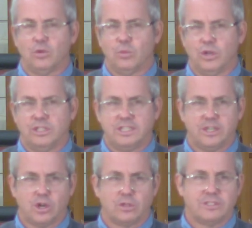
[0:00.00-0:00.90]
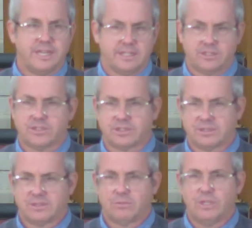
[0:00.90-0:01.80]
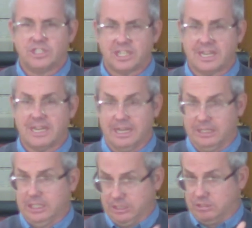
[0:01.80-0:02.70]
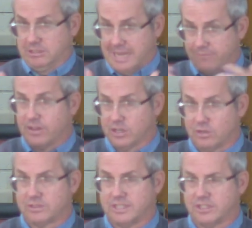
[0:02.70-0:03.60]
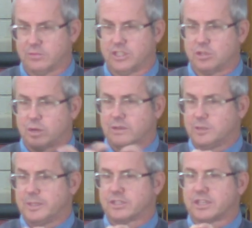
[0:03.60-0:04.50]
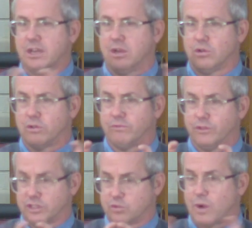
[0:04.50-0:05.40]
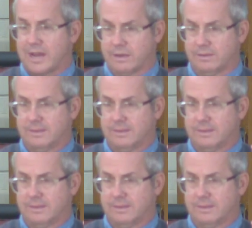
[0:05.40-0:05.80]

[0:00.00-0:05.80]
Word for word: the words in context which eh, is covenant context, which is why we spent so long on verse 1.